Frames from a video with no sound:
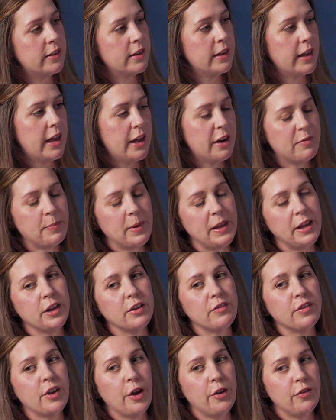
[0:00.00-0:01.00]
the kind of peak
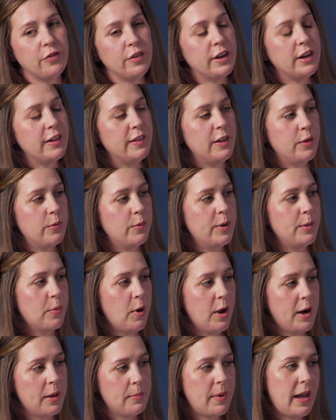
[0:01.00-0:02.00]
of COVID, and then we
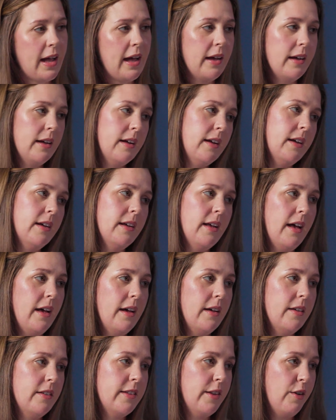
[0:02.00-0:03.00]
brought it back
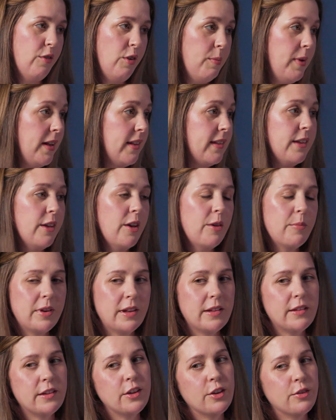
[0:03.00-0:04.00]
several months ago,
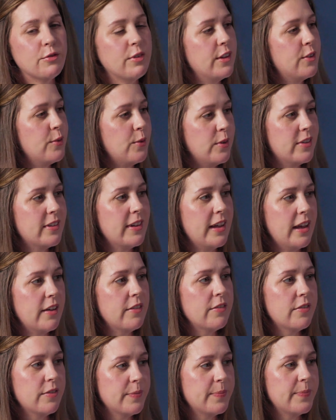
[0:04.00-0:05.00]
but it's a good resource to
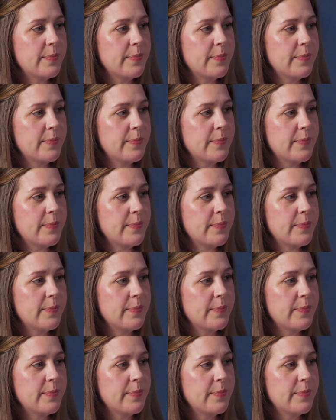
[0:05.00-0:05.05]
have.